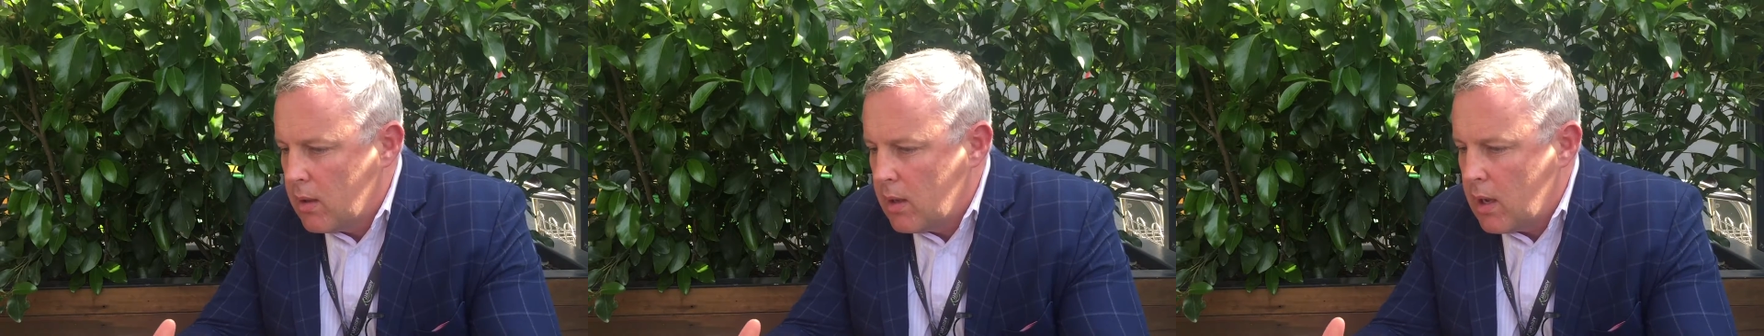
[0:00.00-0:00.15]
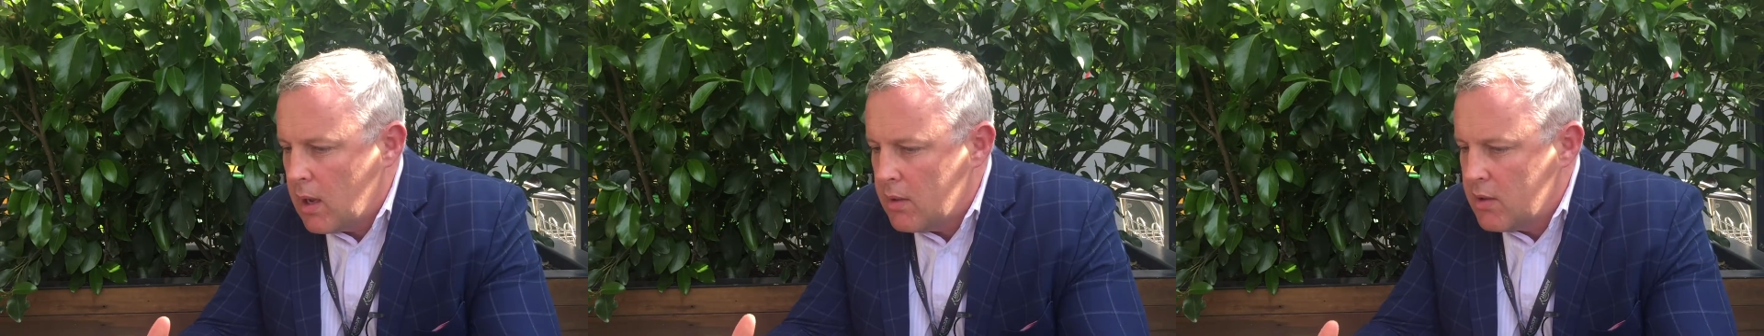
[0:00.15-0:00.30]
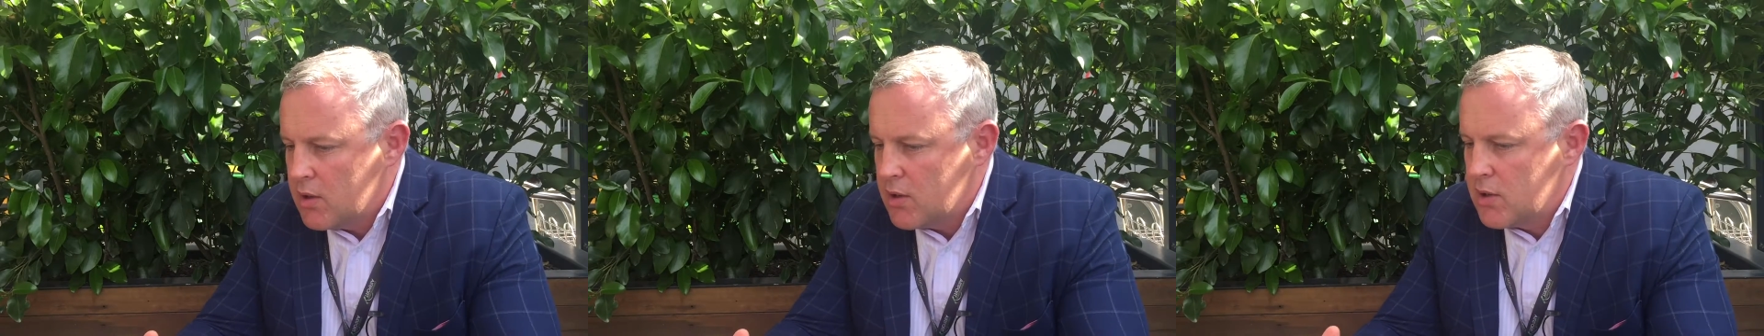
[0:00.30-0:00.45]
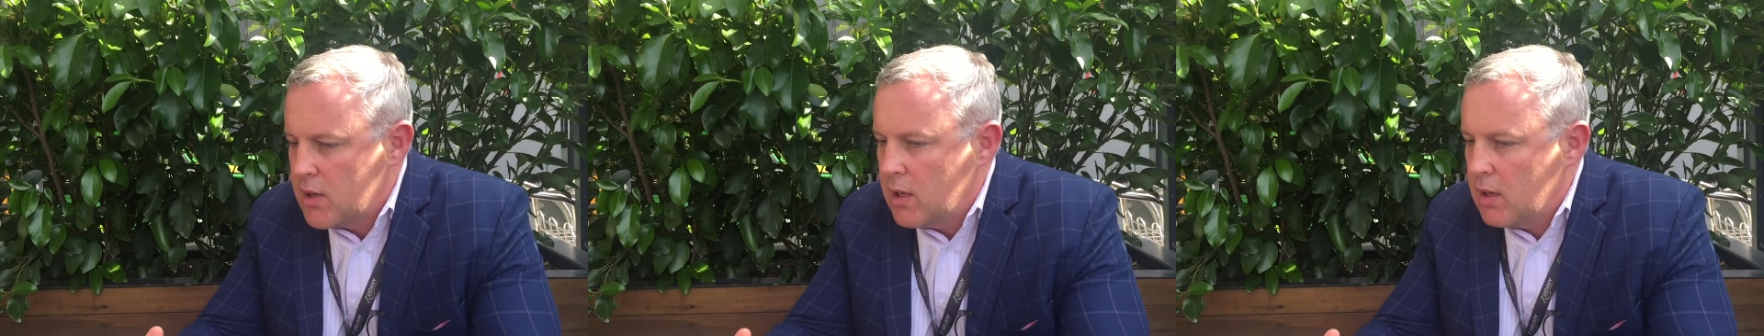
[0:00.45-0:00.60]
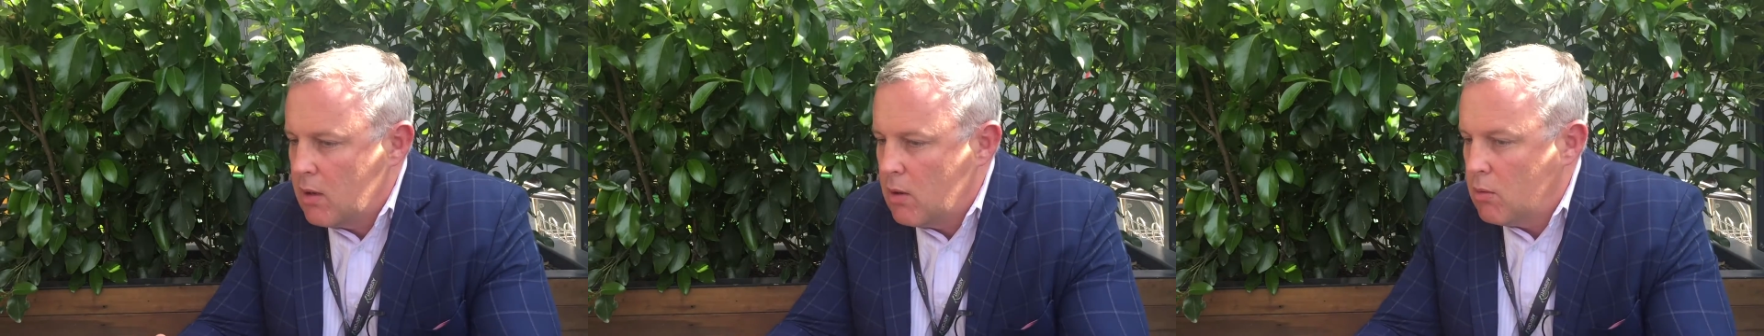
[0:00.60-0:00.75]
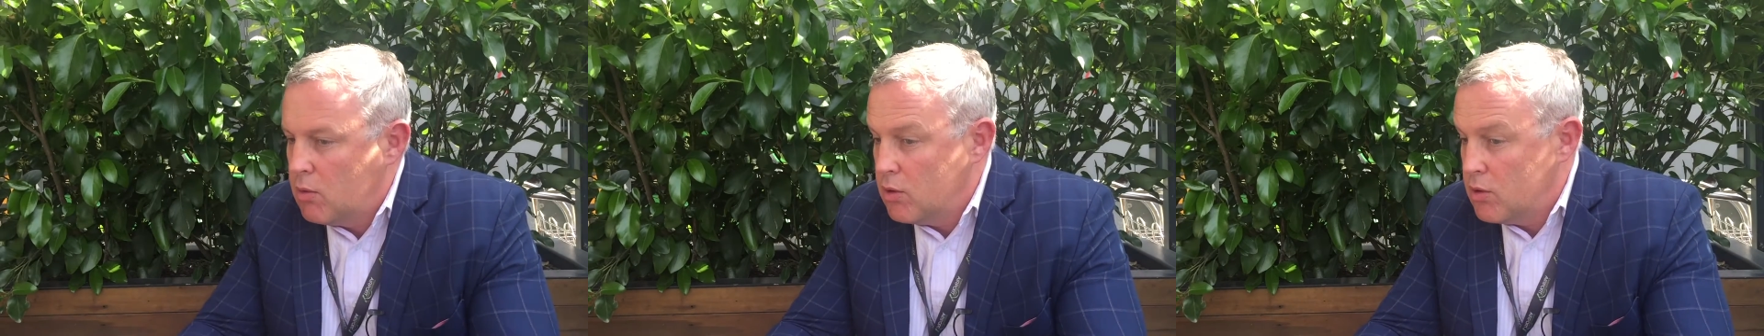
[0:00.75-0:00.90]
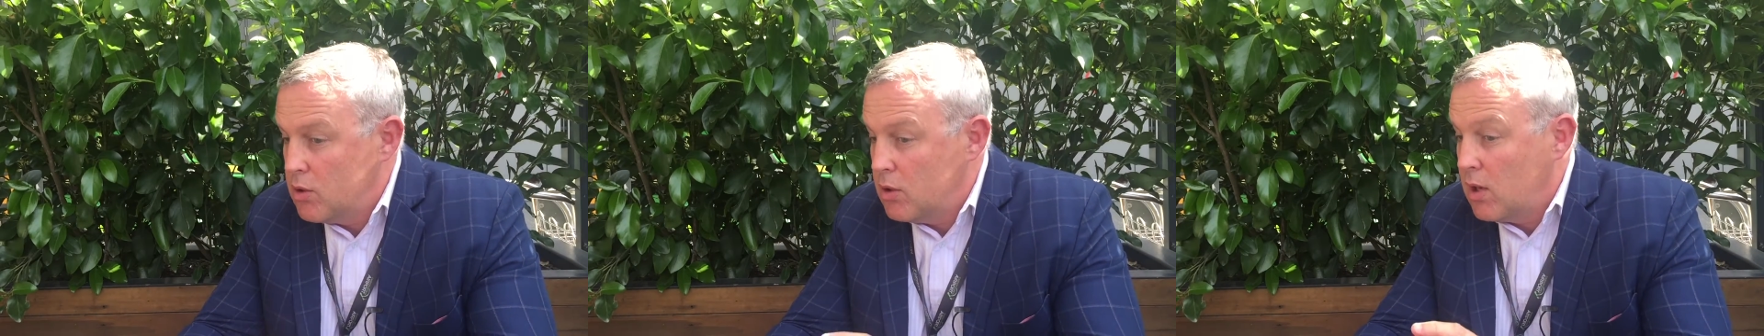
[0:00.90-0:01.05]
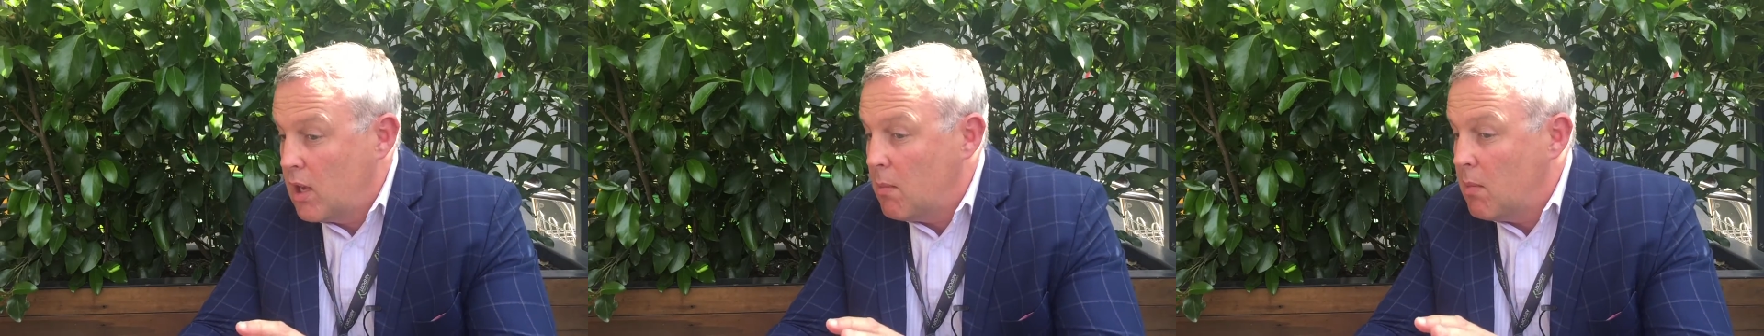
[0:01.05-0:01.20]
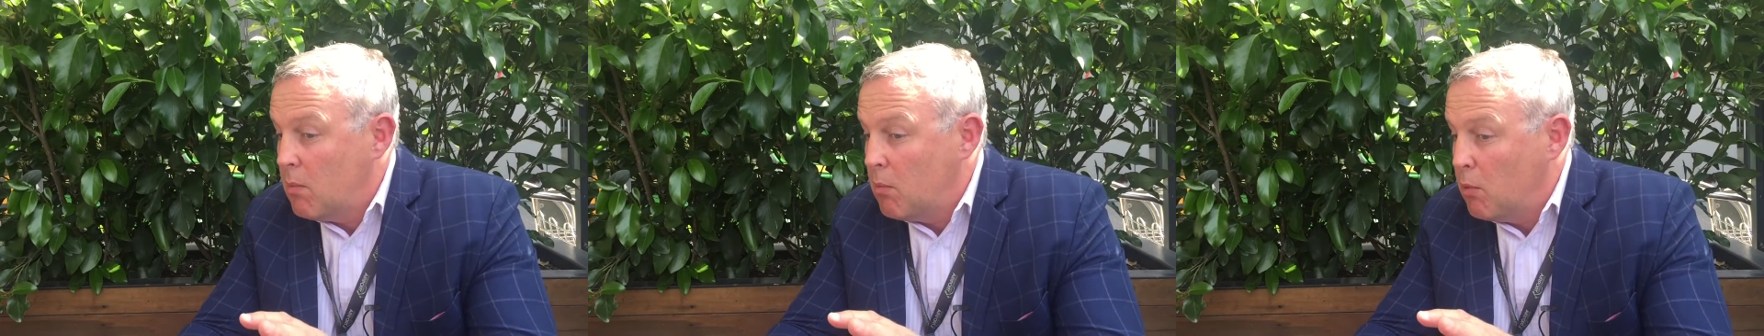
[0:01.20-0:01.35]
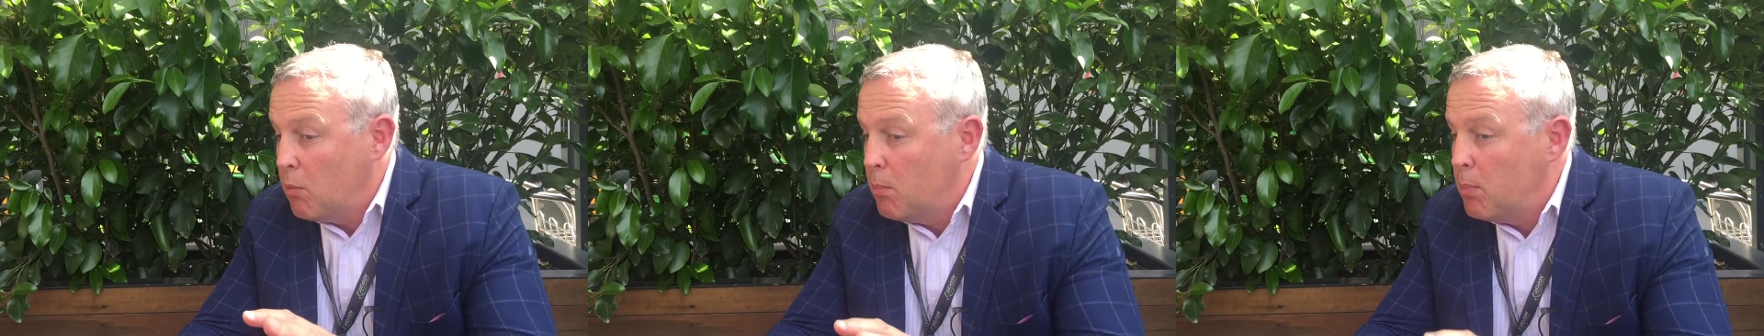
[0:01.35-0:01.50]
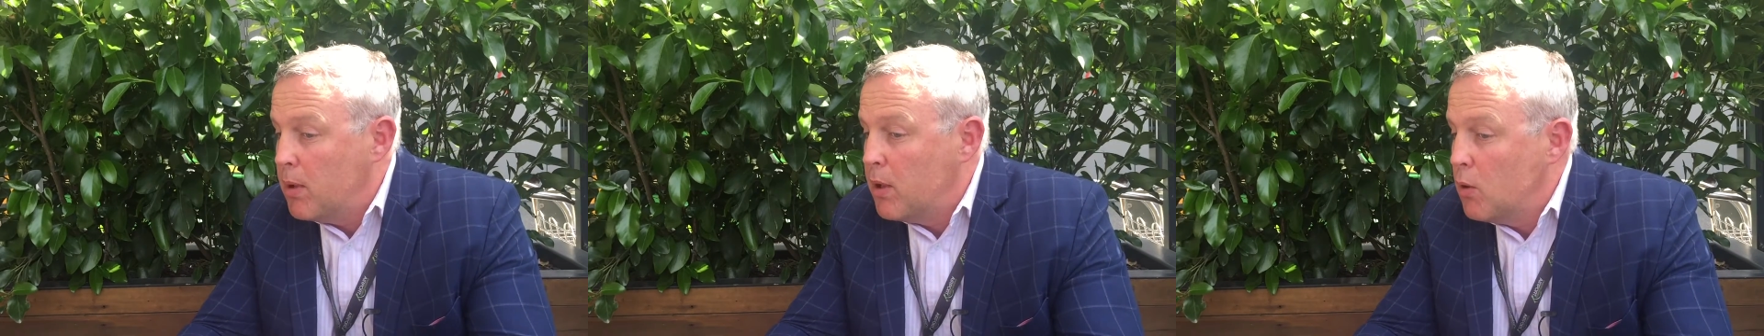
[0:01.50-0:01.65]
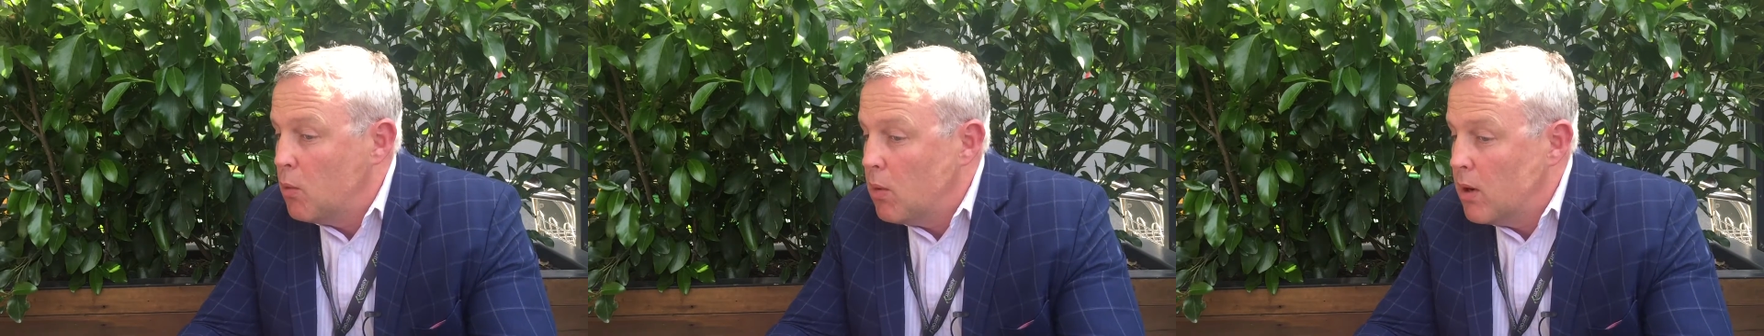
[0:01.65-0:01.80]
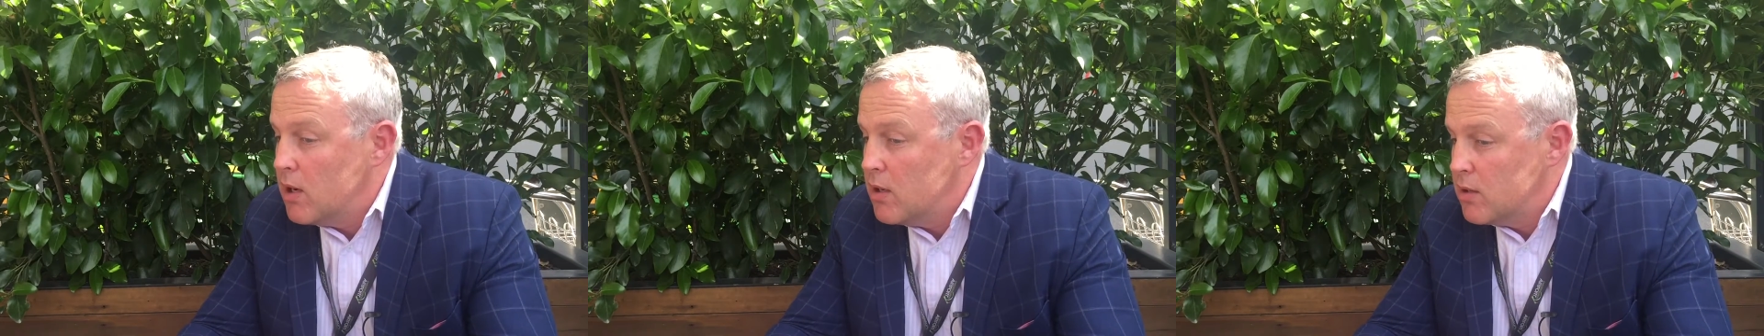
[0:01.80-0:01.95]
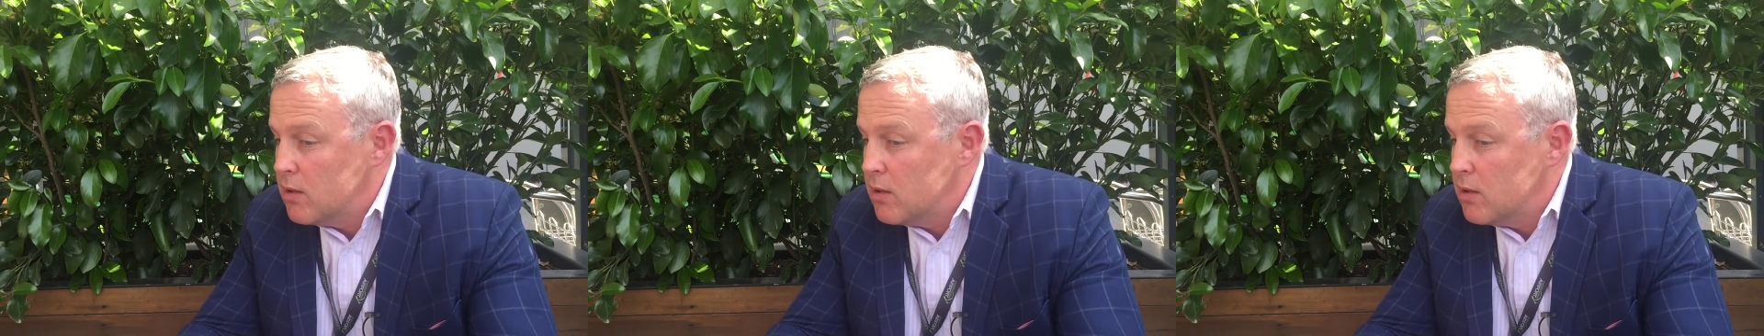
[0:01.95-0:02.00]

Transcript: other stakeholders to come up with better ways